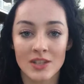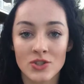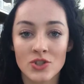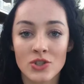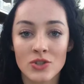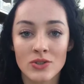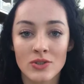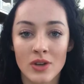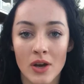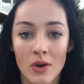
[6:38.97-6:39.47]
Did
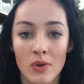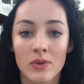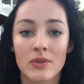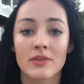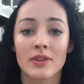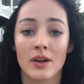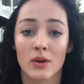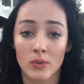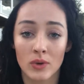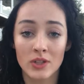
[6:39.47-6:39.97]
you know
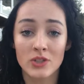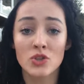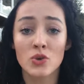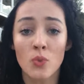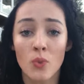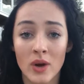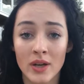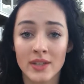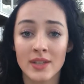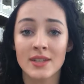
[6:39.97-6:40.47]
there were
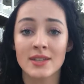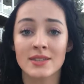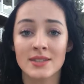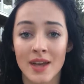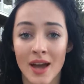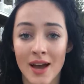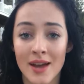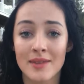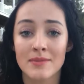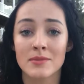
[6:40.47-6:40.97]
20
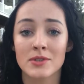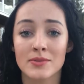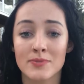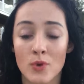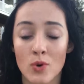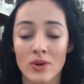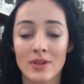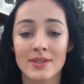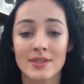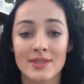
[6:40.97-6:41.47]
times
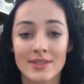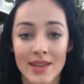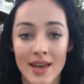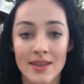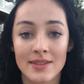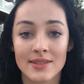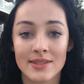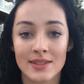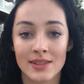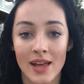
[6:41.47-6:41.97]
more
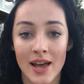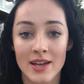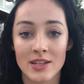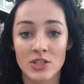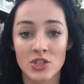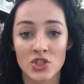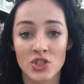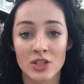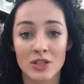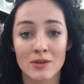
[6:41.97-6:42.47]
deaths
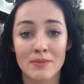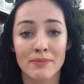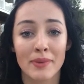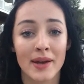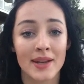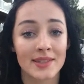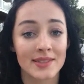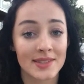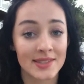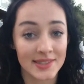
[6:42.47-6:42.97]
last year
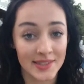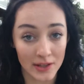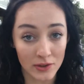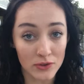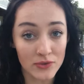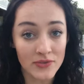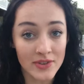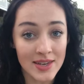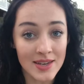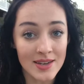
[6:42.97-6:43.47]
by
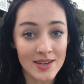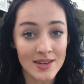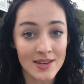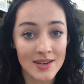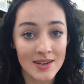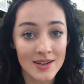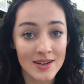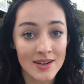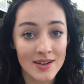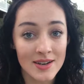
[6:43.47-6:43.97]
selfie
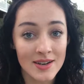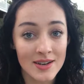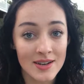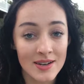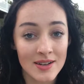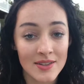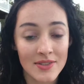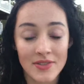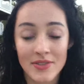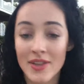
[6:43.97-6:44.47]

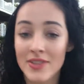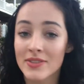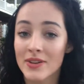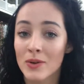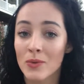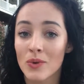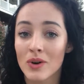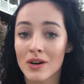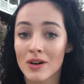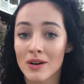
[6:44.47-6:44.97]
than
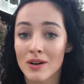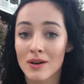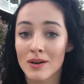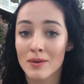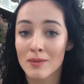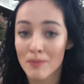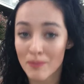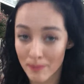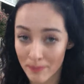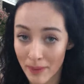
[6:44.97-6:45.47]
there were
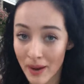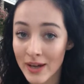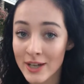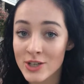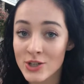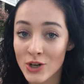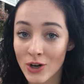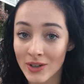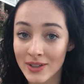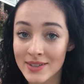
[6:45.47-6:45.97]
by
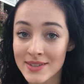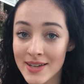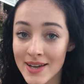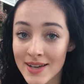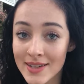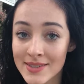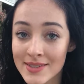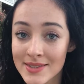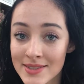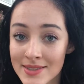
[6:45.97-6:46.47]
shark
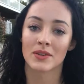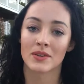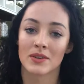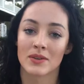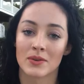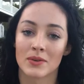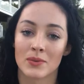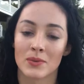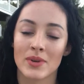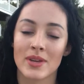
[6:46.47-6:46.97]
attacks?
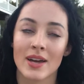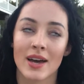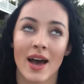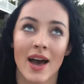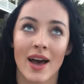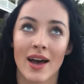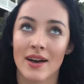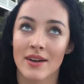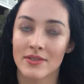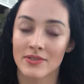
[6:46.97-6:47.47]
We
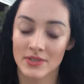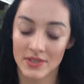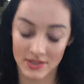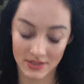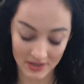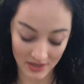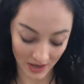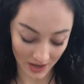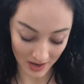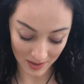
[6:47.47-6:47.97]
have to
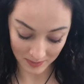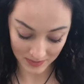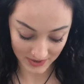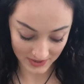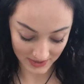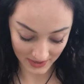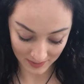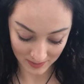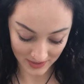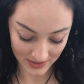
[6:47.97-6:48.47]
stop
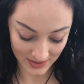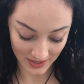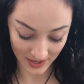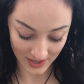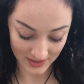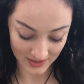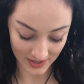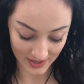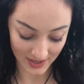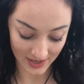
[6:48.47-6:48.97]

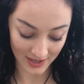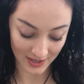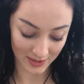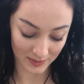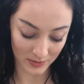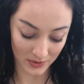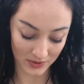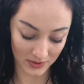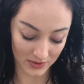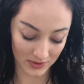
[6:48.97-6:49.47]
stigmatizing
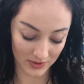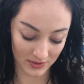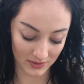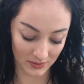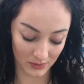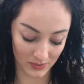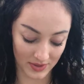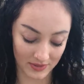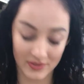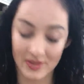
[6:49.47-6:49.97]
animals
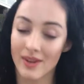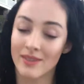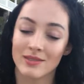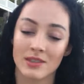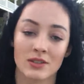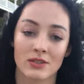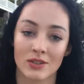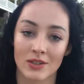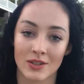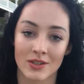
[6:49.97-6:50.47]
we've
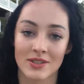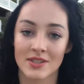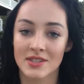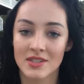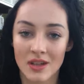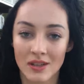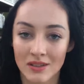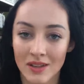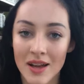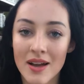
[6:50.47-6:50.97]
never learned
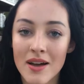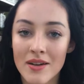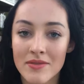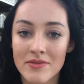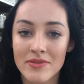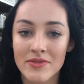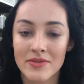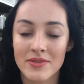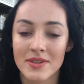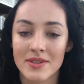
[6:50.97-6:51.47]
to love.
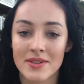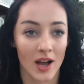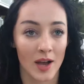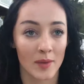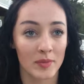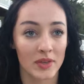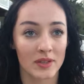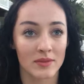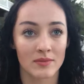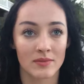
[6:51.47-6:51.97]
I
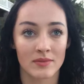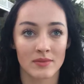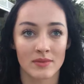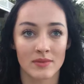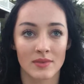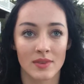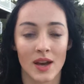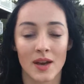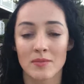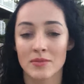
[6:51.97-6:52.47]
mean,
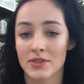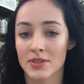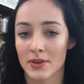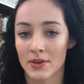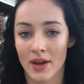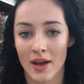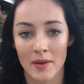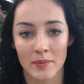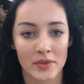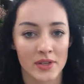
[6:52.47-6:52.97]
I'm
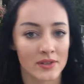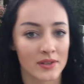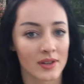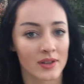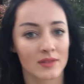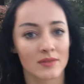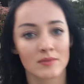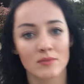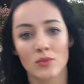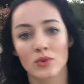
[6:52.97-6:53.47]
so happy
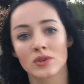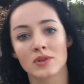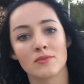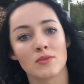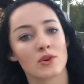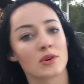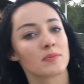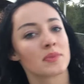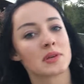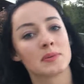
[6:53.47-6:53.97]
that more and
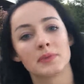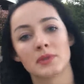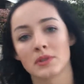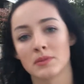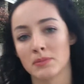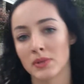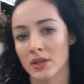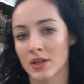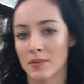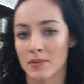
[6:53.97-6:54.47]
more people
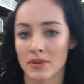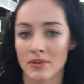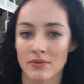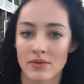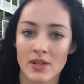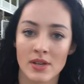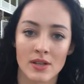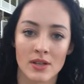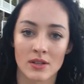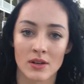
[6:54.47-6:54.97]
are becoming
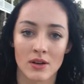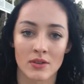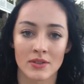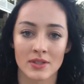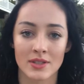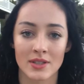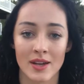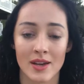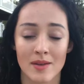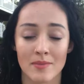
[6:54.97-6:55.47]
vegan all
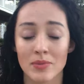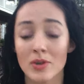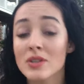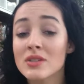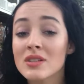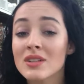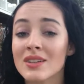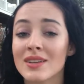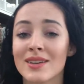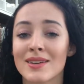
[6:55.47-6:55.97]
the time.
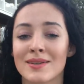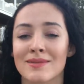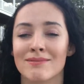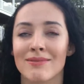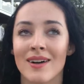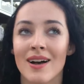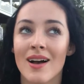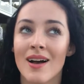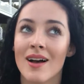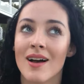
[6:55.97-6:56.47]
Personally,
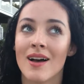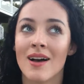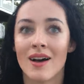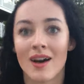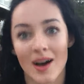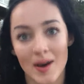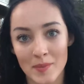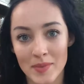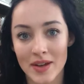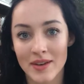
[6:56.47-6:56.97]

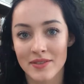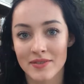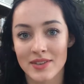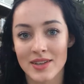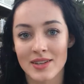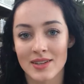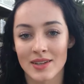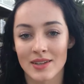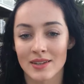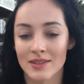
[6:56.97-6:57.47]
I'm not a
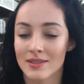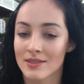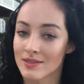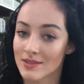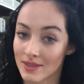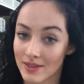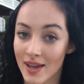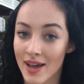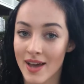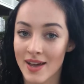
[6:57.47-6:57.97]
vegan
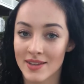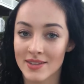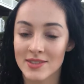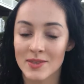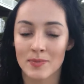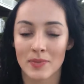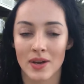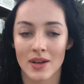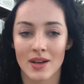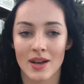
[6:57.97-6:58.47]

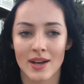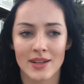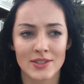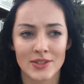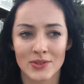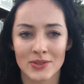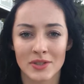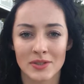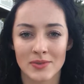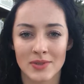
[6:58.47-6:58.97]
yet, but I
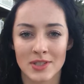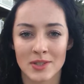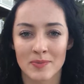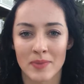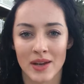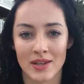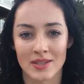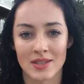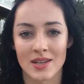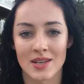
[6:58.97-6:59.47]
totally
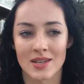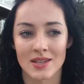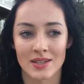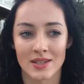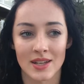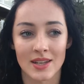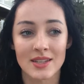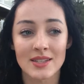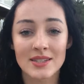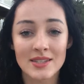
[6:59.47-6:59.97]
respect it,
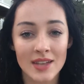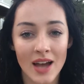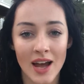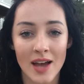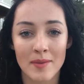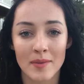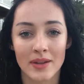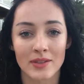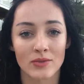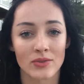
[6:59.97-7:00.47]
and in
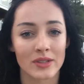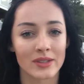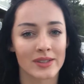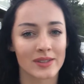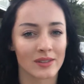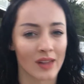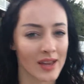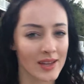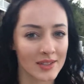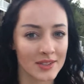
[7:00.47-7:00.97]
time I'd
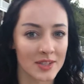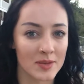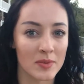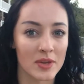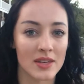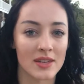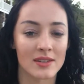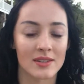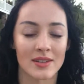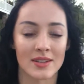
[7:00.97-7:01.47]
really like to
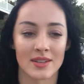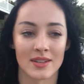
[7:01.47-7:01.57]
be.